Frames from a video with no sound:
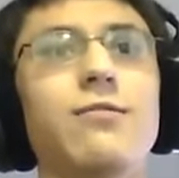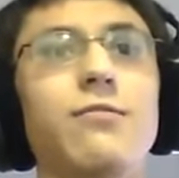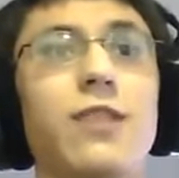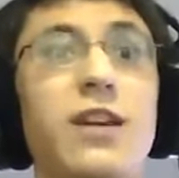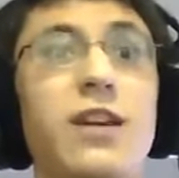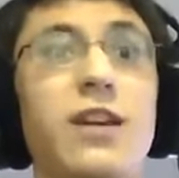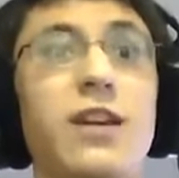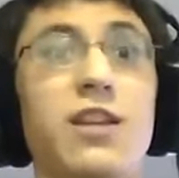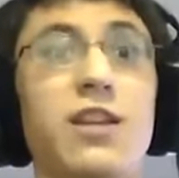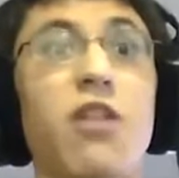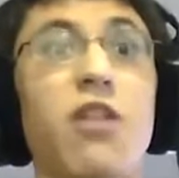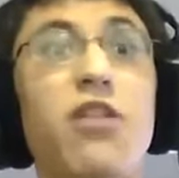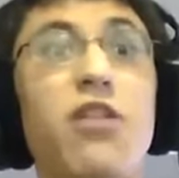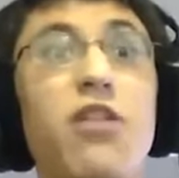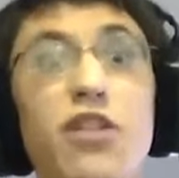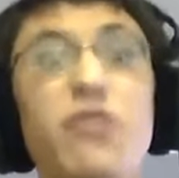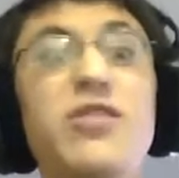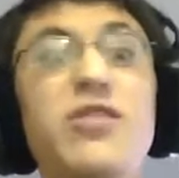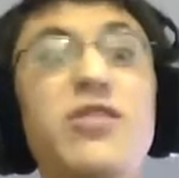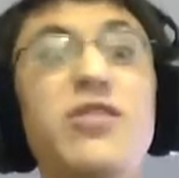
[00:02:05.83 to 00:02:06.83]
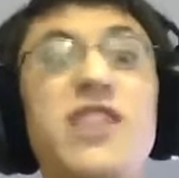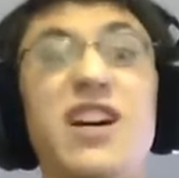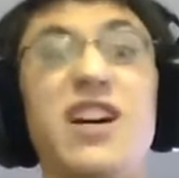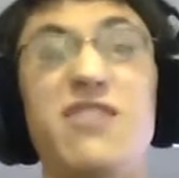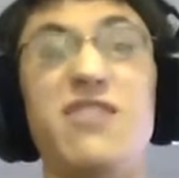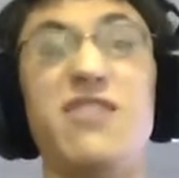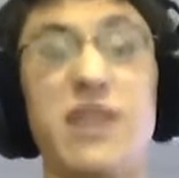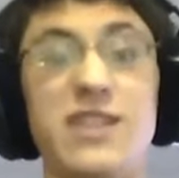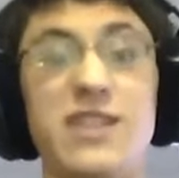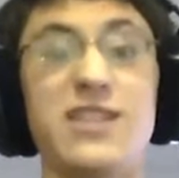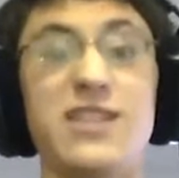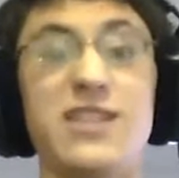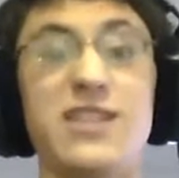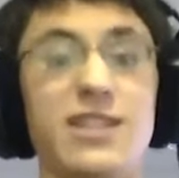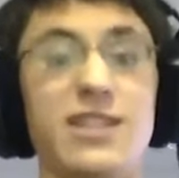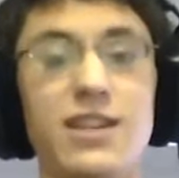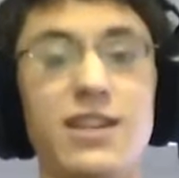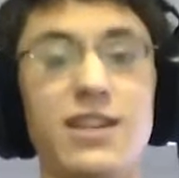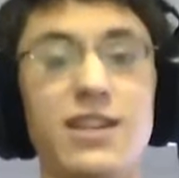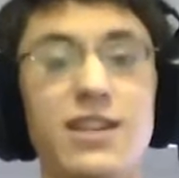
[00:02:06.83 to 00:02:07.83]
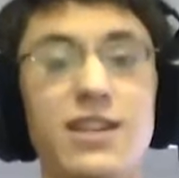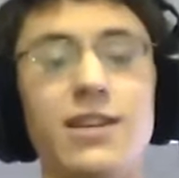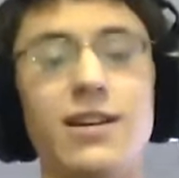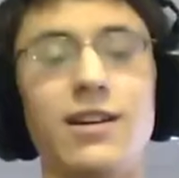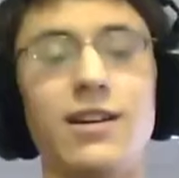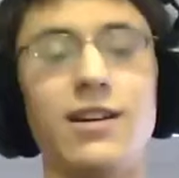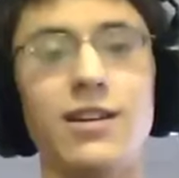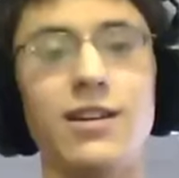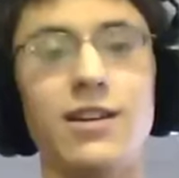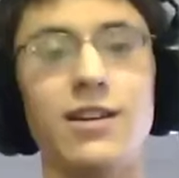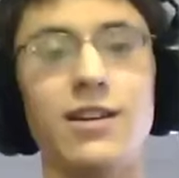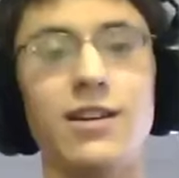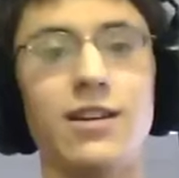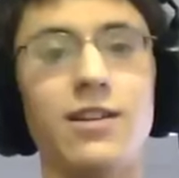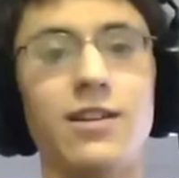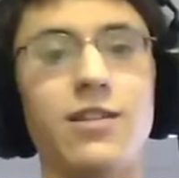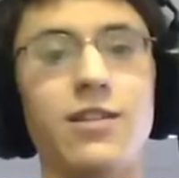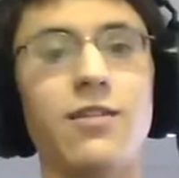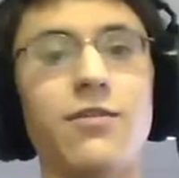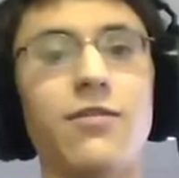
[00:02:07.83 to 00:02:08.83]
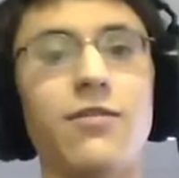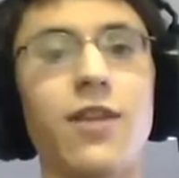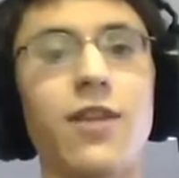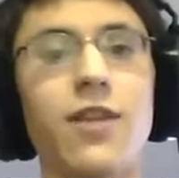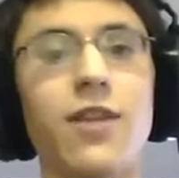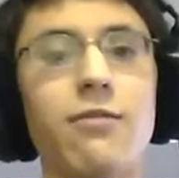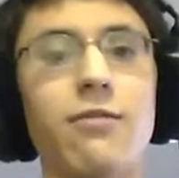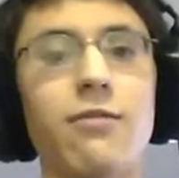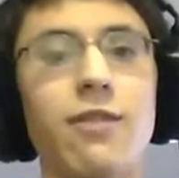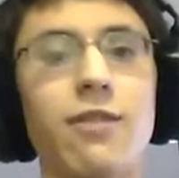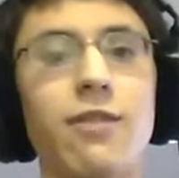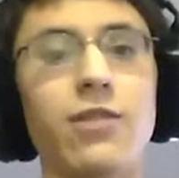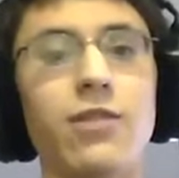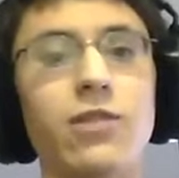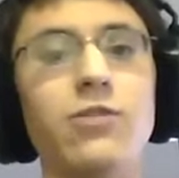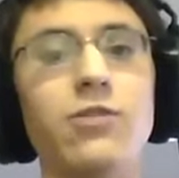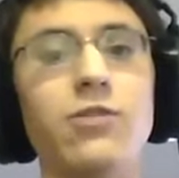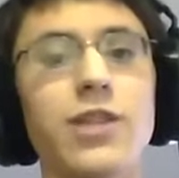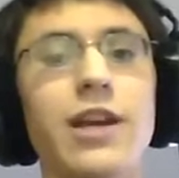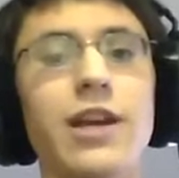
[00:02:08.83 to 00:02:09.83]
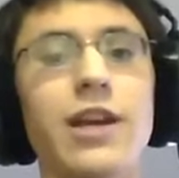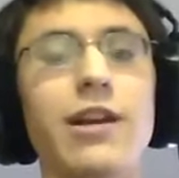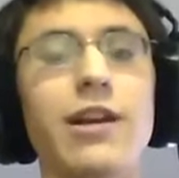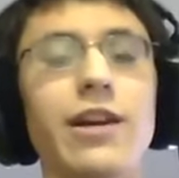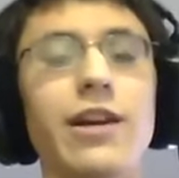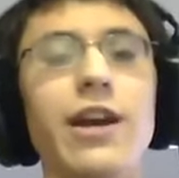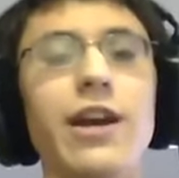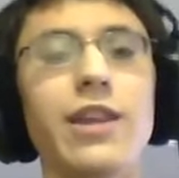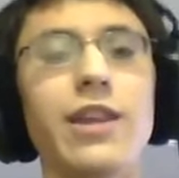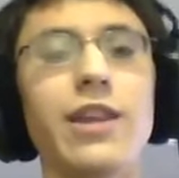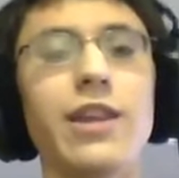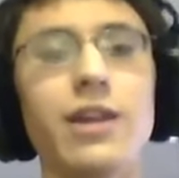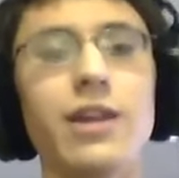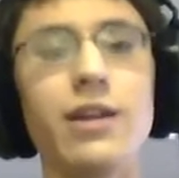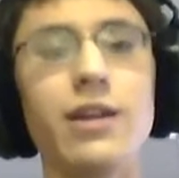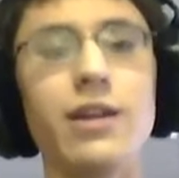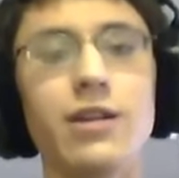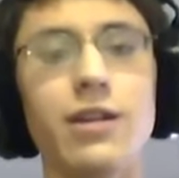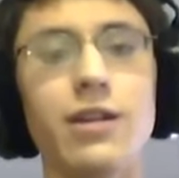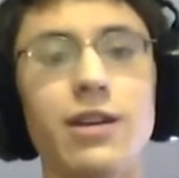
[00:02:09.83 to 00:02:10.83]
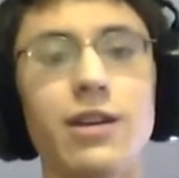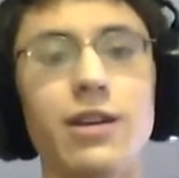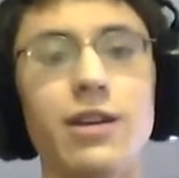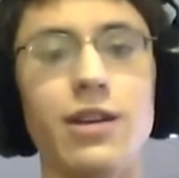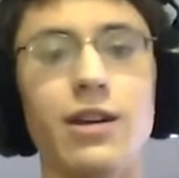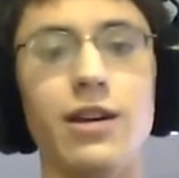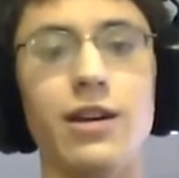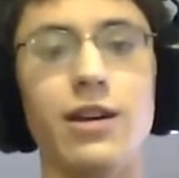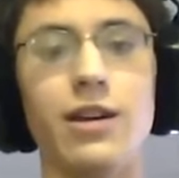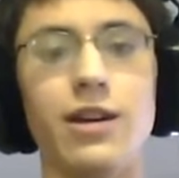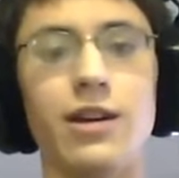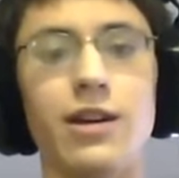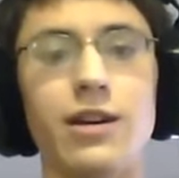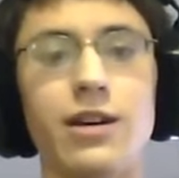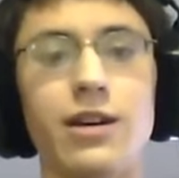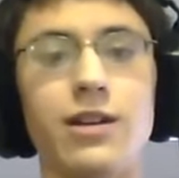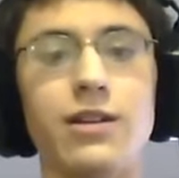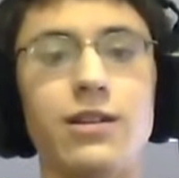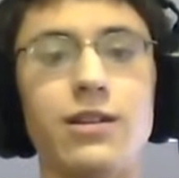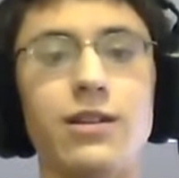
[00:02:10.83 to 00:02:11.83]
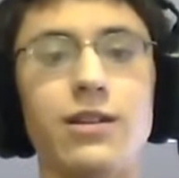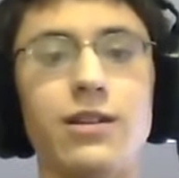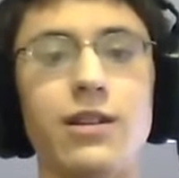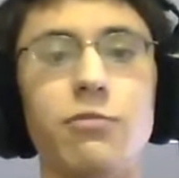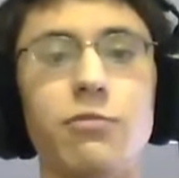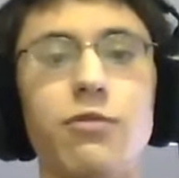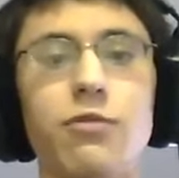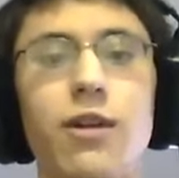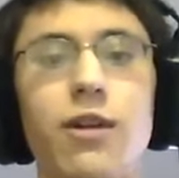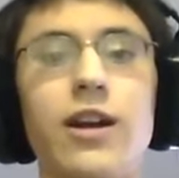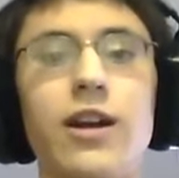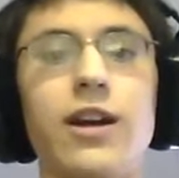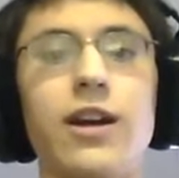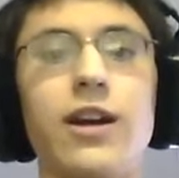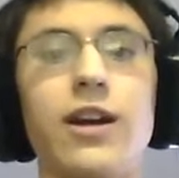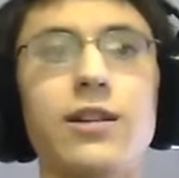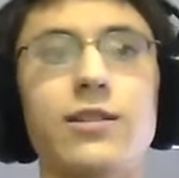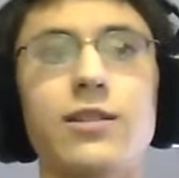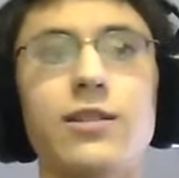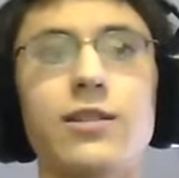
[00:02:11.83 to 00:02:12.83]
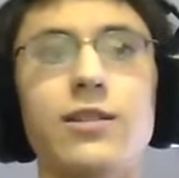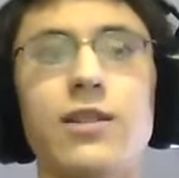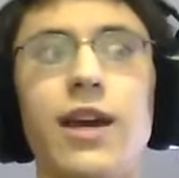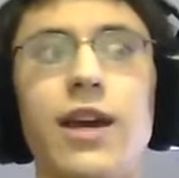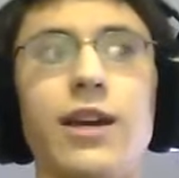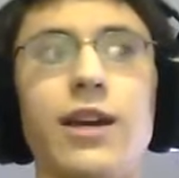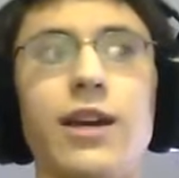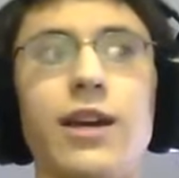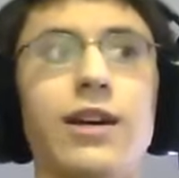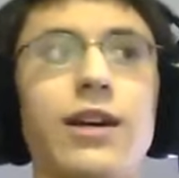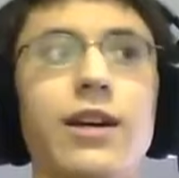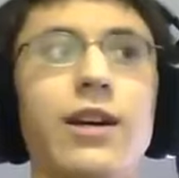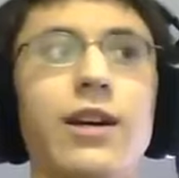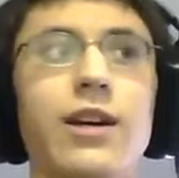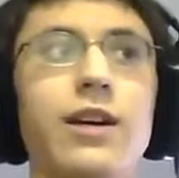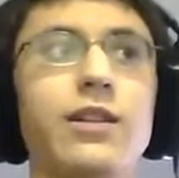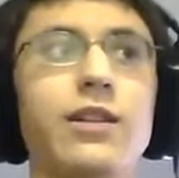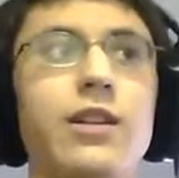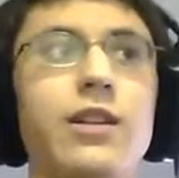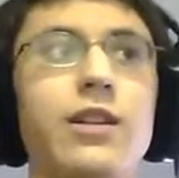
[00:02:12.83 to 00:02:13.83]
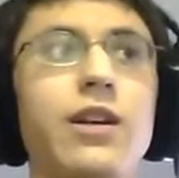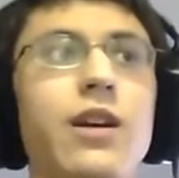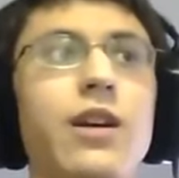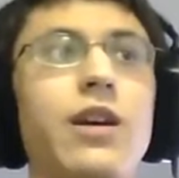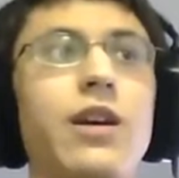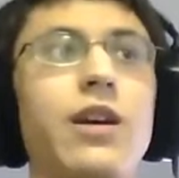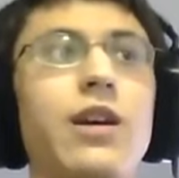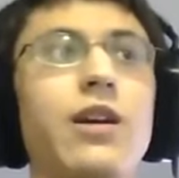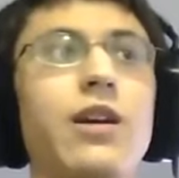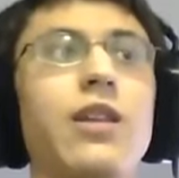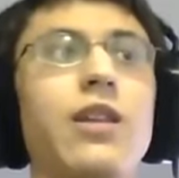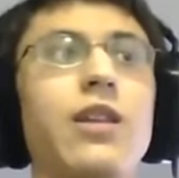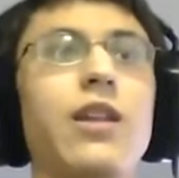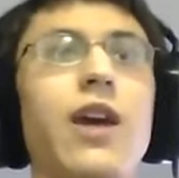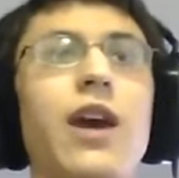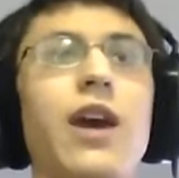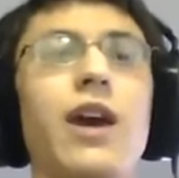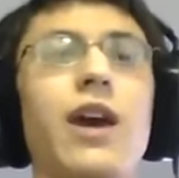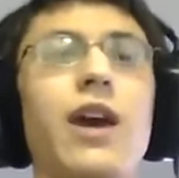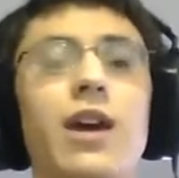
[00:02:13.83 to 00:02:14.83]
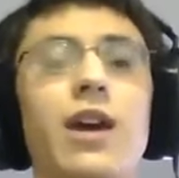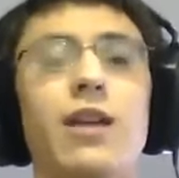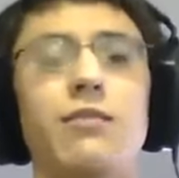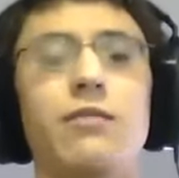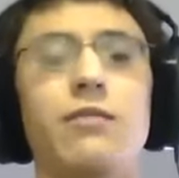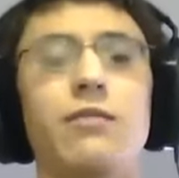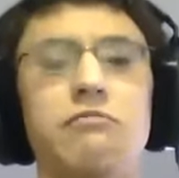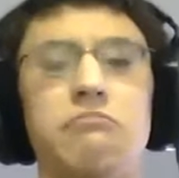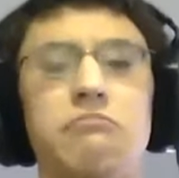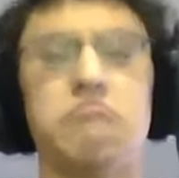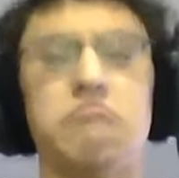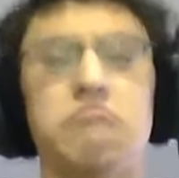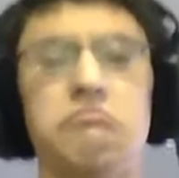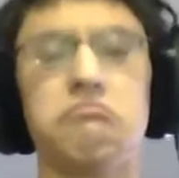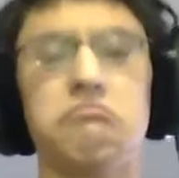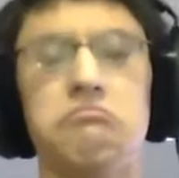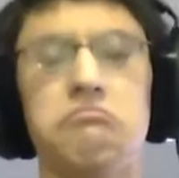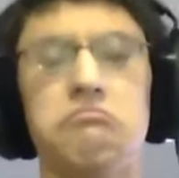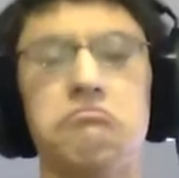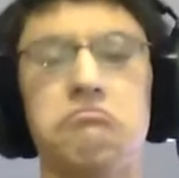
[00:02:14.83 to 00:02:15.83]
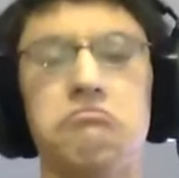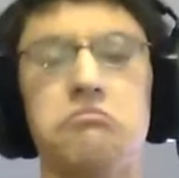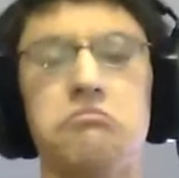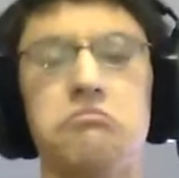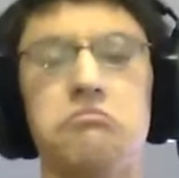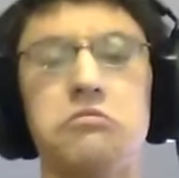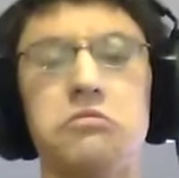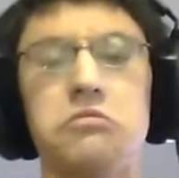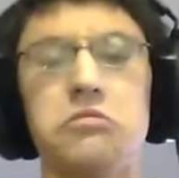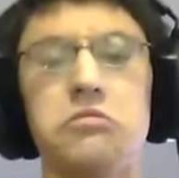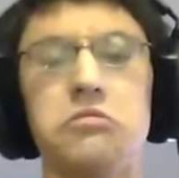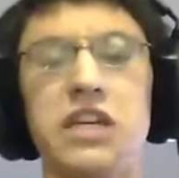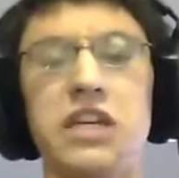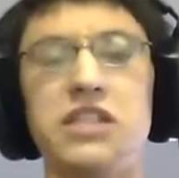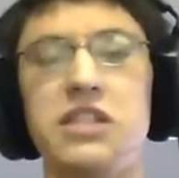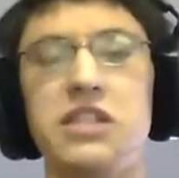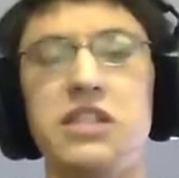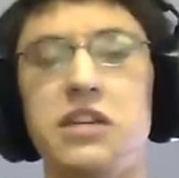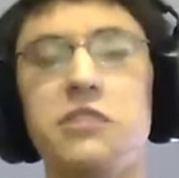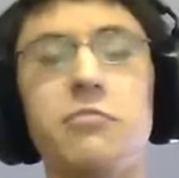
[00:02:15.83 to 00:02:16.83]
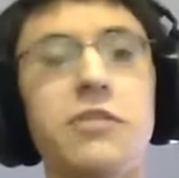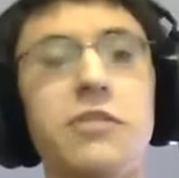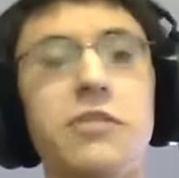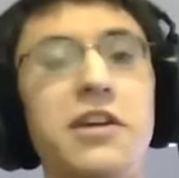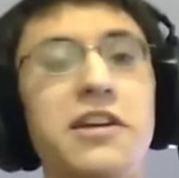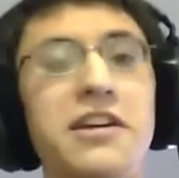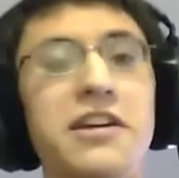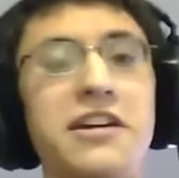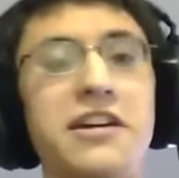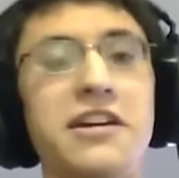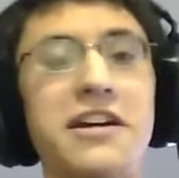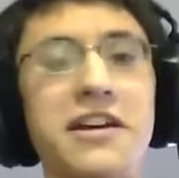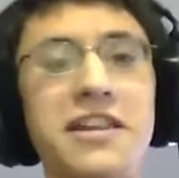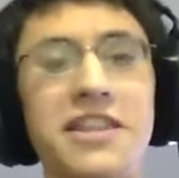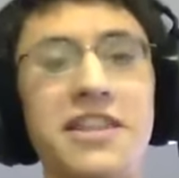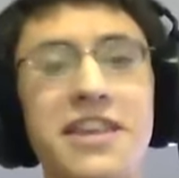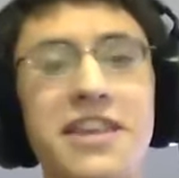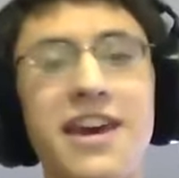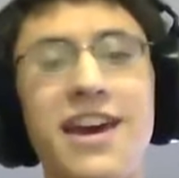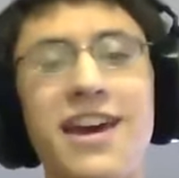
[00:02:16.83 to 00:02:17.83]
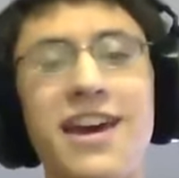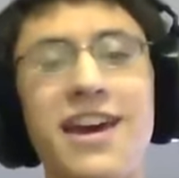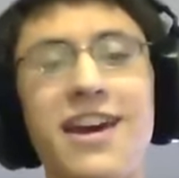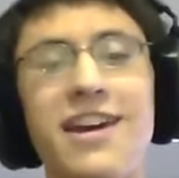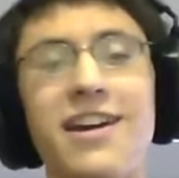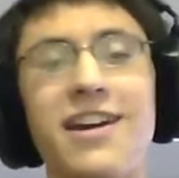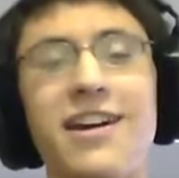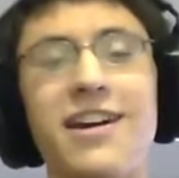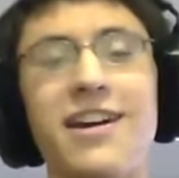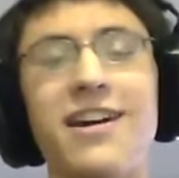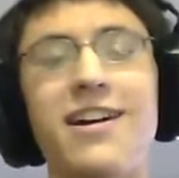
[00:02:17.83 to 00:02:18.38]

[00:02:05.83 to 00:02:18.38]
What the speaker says: like all the new stuff, basically. They're very revolutionary, I think, in their products. Like they stay still. They